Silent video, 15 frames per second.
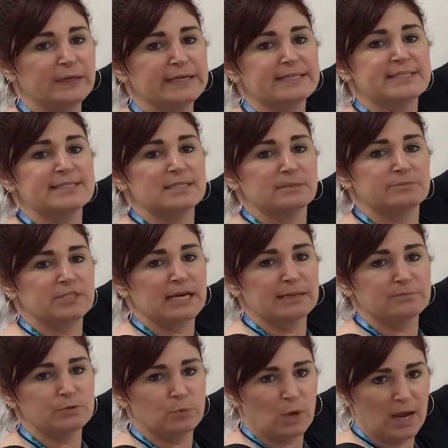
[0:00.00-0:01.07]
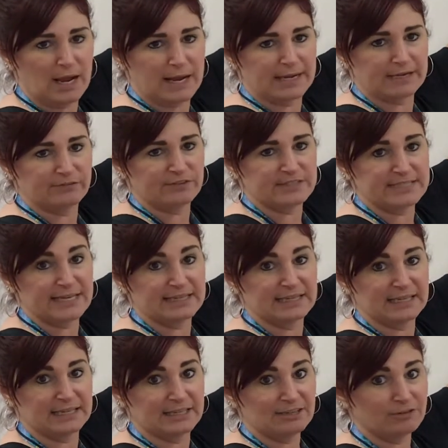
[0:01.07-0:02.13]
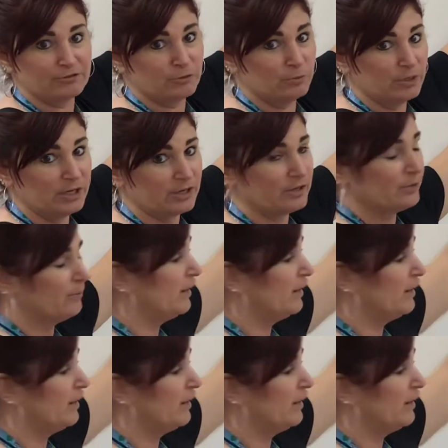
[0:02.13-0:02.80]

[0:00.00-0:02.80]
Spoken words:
and sometimes Y if it's at the end of a word,